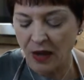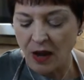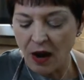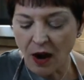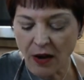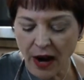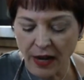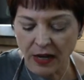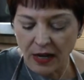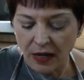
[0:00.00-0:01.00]
All
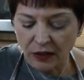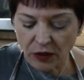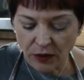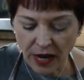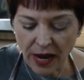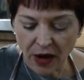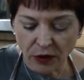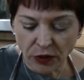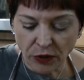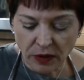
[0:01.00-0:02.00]
right, so
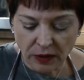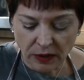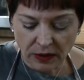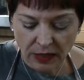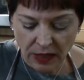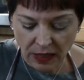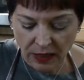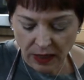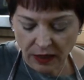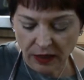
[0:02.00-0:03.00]
now you can
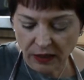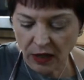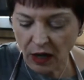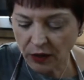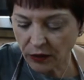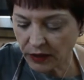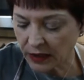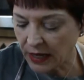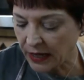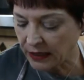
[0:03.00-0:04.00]
see that this color
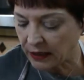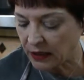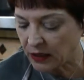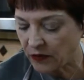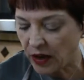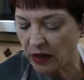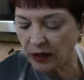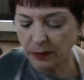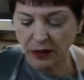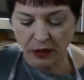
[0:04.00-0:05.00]
is nicely
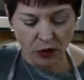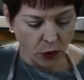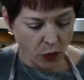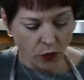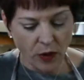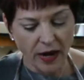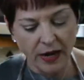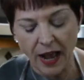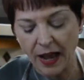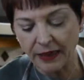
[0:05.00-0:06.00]
developed, so we're
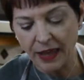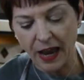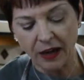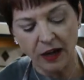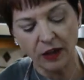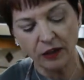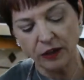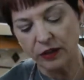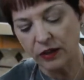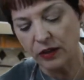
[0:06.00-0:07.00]
right at that
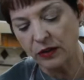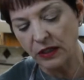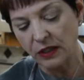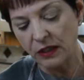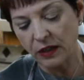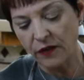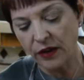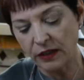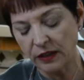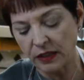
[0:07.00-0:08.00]
color, so see the
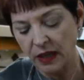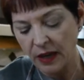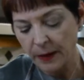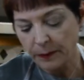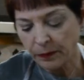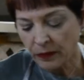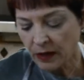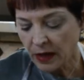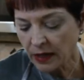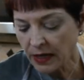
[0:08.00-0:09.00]
difference?
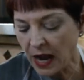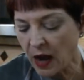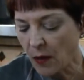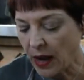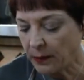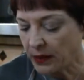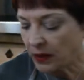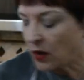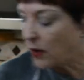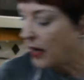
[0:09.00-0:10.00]
And now I'm
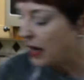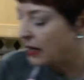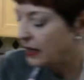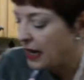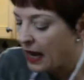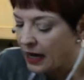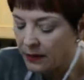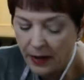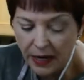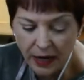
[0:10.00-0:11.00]
gonna go ahead and
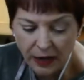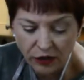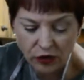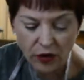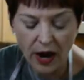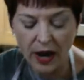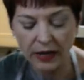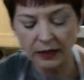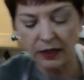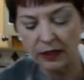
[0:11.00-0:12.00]
add my extract.